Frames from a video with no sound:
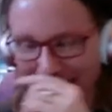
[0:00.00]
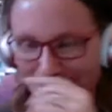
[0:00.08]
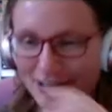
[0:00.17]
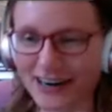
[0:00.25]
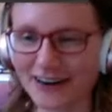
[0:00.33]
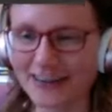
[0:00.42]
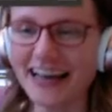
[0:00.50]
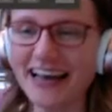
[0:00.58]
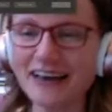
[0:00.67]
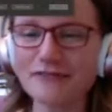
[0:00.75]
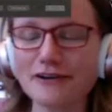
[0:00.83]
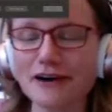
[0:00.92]
if we are
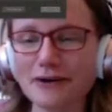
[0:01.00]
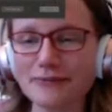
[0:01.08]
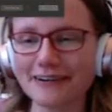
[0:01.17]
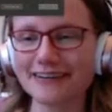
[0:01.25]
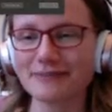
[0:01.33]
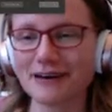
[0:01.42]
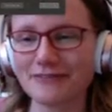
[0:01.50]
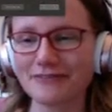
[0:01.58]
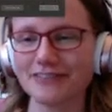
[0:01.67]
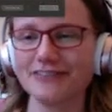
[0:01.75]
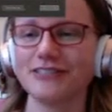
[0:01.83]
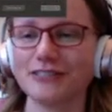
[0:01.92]
worried about
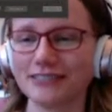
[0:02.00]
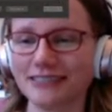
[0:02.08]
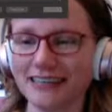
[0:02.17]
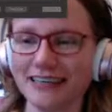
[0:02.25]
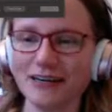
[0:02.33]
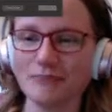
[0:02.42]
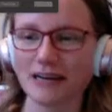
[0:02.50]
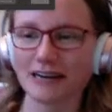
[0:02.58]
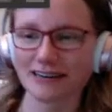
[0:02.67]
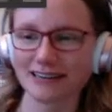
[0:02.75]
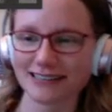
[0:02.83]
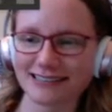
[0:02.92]
future
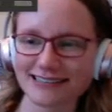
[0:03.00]
parents.